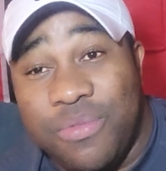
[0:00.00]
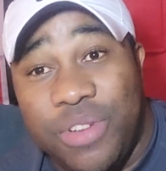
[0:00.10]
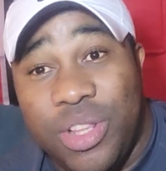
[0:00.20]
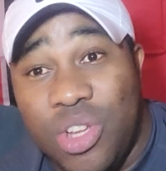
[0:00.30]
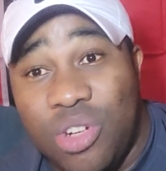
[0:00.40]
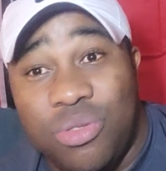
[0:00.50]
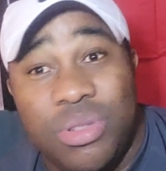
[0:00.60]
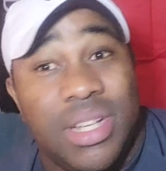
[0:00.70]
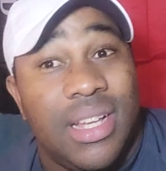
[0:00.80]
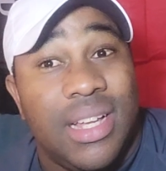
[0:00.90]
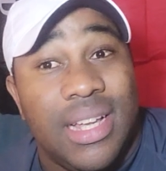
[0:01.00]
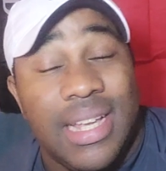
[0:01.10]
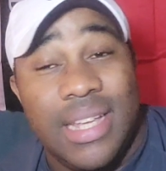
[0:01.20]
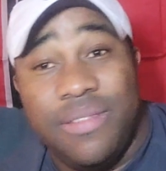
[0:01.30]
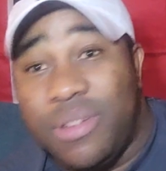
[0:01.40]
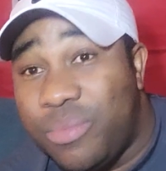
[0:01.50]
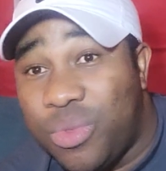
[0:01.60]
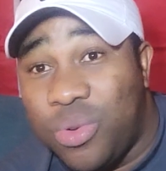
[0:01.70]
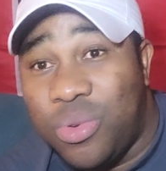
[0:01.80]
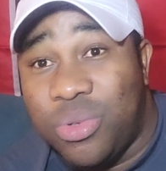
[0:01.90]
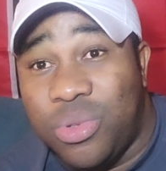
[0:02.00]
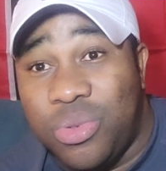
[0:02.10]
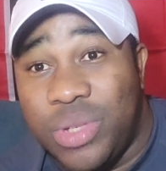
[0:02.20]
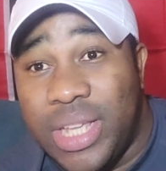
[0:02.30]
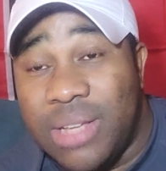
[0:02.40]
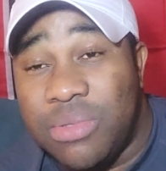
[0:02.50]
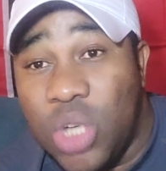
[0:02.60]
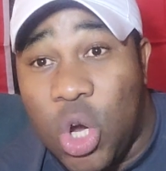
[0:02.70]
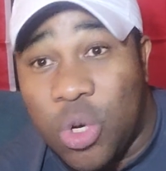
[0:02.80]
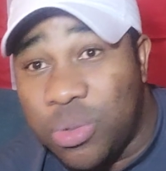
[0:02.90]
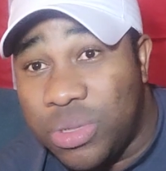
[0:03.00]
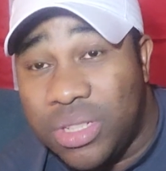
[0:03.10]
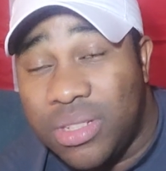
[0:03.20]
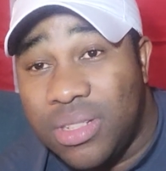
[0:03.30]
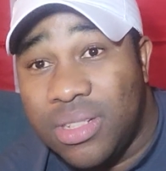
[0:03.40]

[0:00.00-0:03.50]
For now, give him two games out